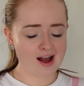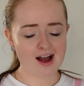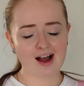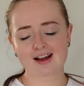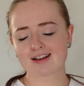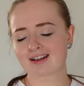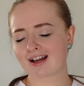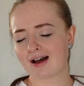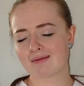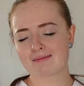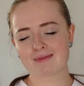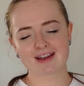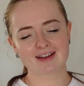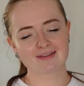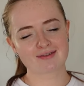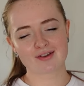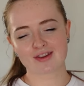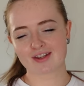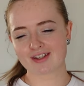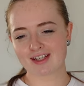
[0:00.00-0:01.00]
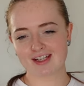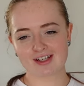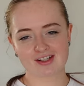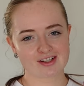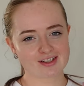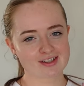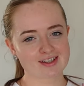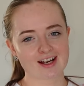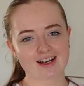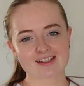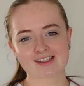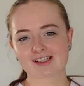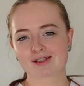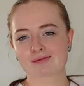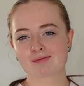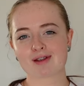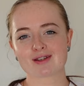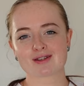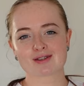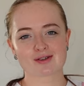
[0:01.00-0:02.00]
I can't make for the teachers, guys. I
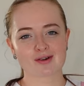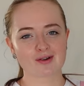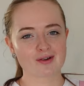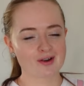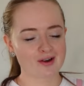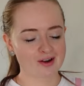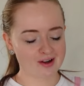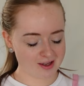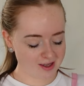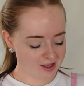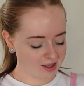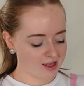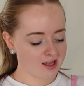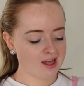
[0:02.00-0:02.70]
spent so long.